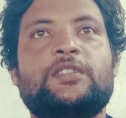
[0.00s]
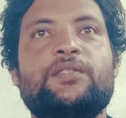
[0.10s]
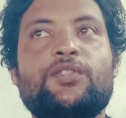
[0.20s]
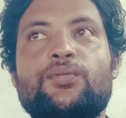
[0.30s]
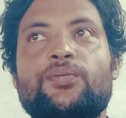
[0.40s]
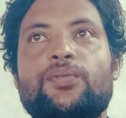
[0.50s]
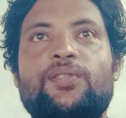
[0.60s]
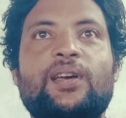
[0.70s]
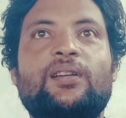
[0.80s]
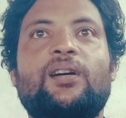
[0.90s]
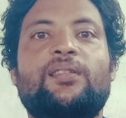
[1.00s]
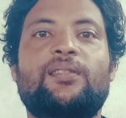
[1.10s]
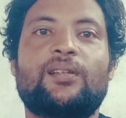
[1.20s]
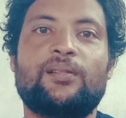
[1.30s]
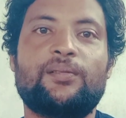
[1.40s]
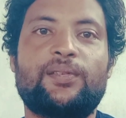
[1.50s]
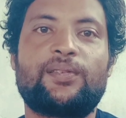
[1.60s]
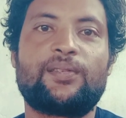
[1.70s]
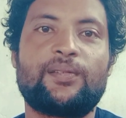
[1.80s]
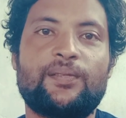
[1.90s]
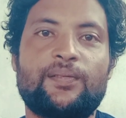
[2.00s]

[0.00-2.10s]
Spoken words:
If you set ourselves